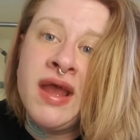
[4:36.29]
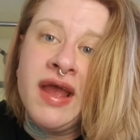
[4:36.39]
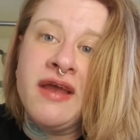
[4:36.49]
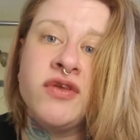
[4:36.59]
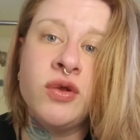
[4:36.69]

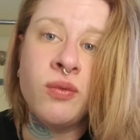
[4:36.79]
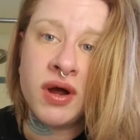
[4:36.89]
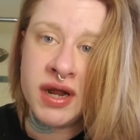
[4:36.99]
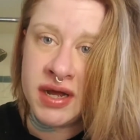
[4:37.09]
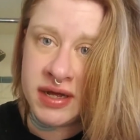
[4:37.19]
If you
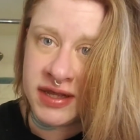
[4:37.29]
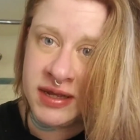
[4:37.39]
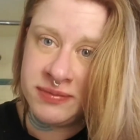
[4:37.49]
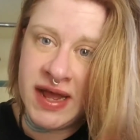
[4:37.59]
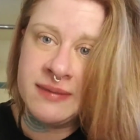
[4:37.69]
want to
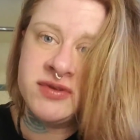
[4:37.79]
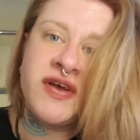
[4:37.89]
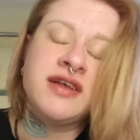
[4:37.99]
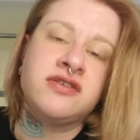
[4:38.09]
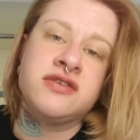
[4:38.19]
keep tabs
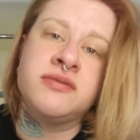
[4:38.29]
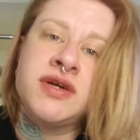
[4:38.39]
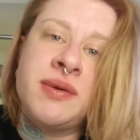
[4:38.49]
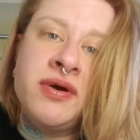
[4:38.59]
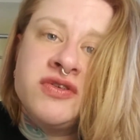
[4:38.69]
faster than
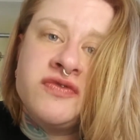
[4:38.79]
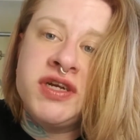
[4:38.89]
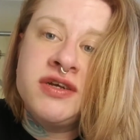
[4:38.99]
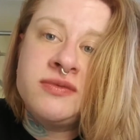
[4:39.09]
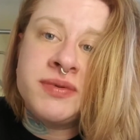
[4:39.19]
when I post
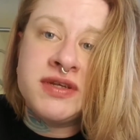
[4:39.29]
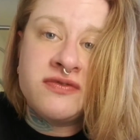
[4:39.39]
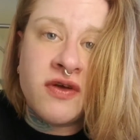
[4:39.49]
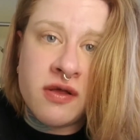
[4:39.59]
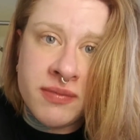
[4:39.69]
videos,
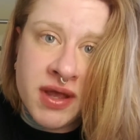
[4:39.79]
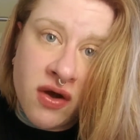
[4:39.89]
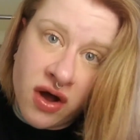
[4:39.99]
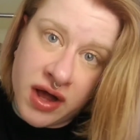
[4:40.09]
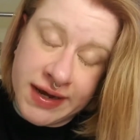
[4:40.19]
please follow me
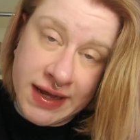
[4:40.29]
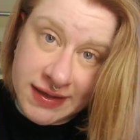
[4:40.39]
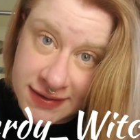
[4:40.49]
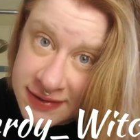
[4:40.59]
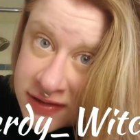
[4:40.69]
on
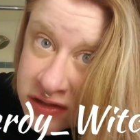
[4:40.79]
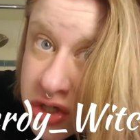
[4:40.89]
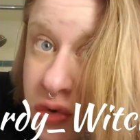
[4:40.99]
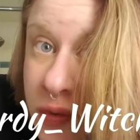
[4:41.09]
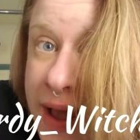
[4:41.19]

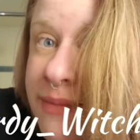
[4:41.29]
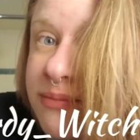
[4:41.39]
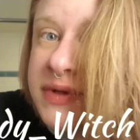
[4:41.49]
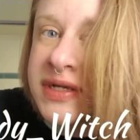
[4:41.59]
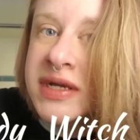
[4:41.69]

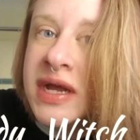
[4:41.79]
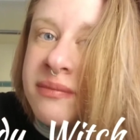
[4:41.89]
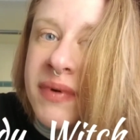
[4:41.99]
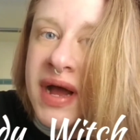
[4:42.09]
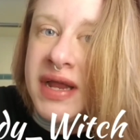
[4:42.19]
Instagram.
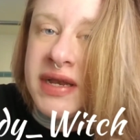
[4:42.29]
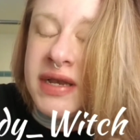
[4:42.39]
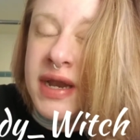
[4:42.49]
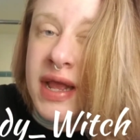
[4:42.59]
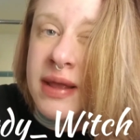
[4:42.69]
My
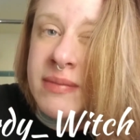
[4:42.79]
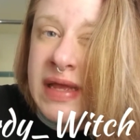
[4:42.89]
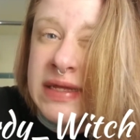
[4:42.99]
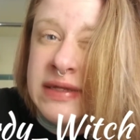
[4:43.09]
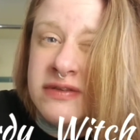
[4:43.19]
name
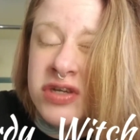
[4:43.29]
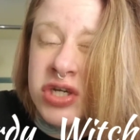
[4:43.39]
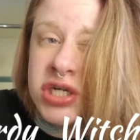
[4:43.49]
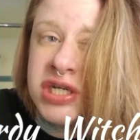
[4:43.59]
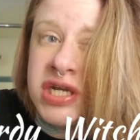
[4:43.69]
is
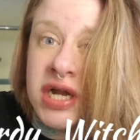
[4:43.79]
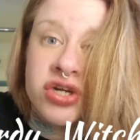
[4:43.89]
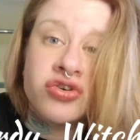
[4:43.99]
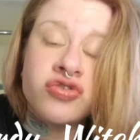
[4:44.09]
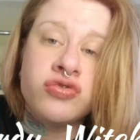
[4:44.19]

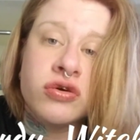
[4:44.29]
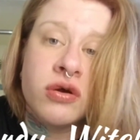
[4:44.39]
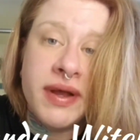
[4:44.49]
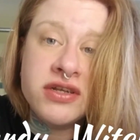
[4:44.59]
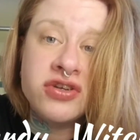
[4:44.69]

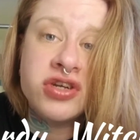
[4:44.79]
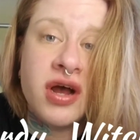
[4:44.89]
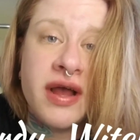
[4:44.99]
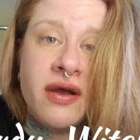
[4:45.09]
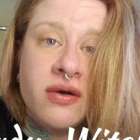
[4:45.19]

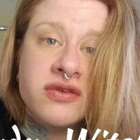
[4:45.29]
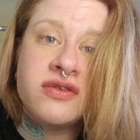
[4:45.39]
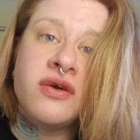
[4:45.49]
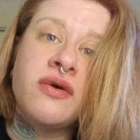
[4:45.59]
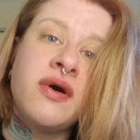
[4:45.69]
nerdy_witch. I
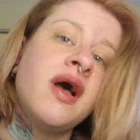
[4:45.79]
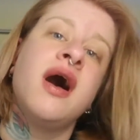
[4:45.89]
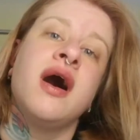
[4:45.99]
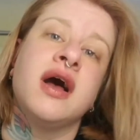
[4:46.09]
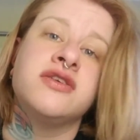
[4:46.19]
also
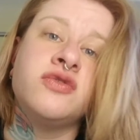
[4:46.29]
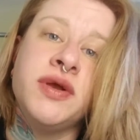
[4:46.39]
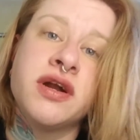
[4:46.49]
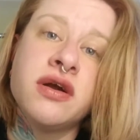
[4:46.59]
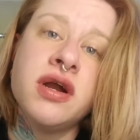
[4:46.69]

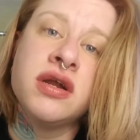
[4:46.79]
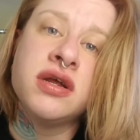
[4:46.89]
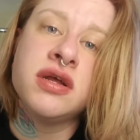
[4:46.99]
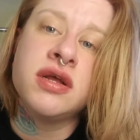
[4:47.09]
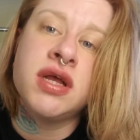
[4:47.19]
Twitter.
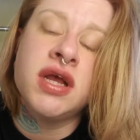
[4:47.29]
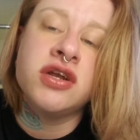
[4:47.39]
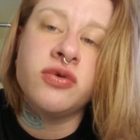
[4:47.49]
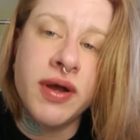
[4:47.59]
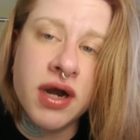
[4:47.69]

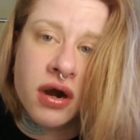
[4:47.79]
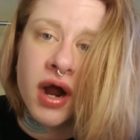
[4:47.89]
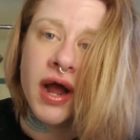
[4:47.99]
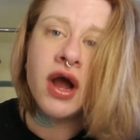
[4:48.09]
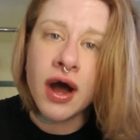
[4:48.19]

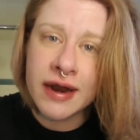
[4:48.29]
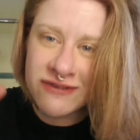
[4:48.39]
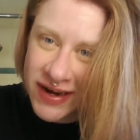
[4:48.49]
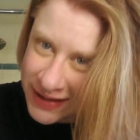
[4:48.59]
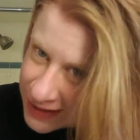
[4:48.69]
I got
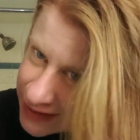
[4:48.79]
it right